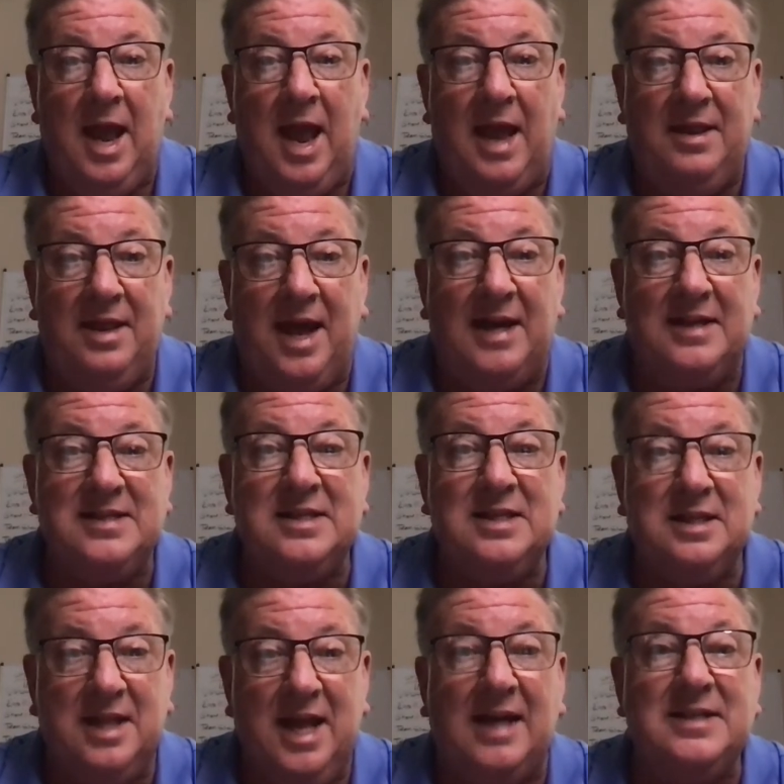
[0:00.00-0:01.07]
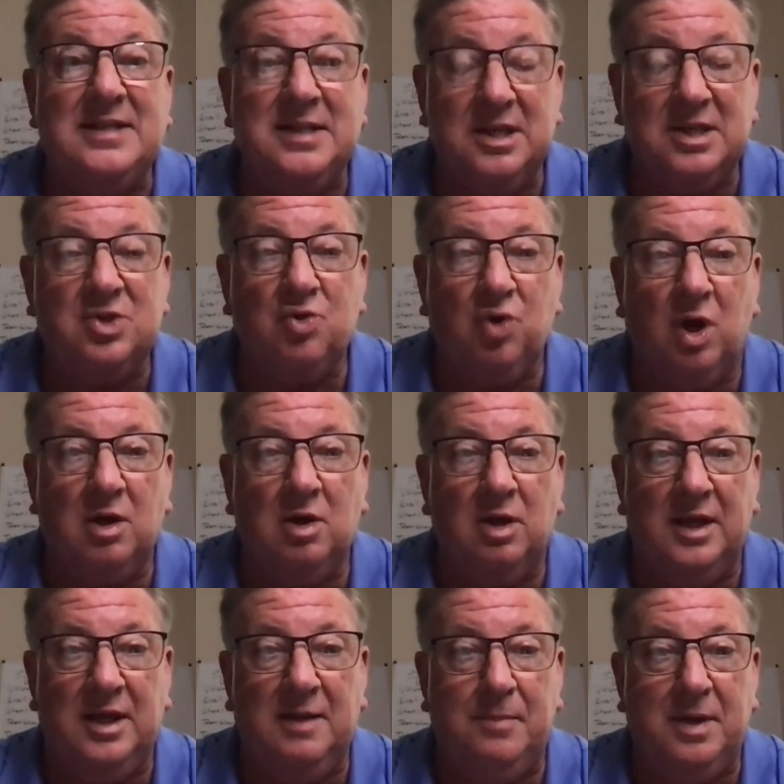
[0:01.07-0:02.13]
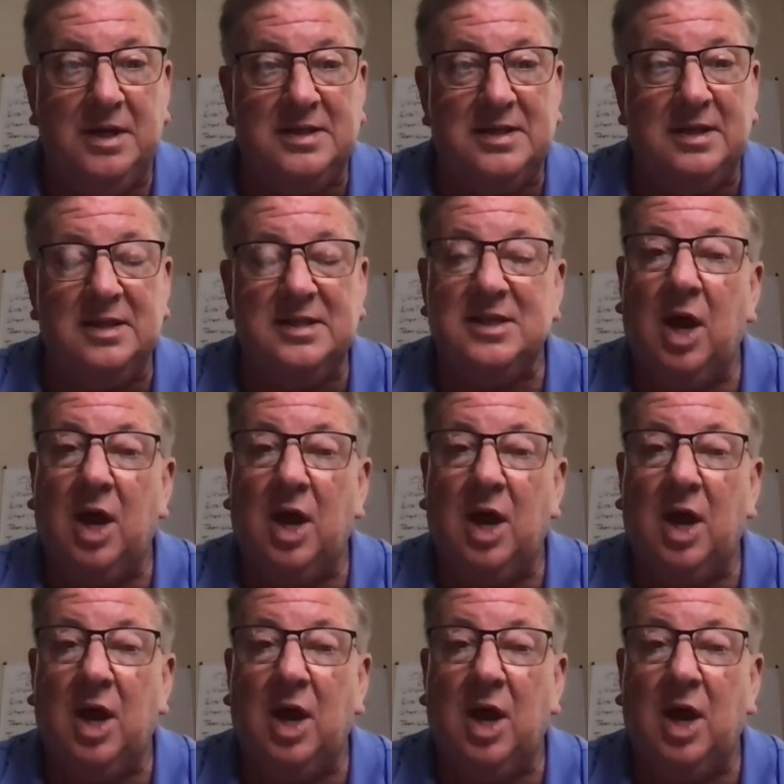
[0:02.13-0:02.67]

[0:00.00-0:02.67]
And that's the struggle in the business.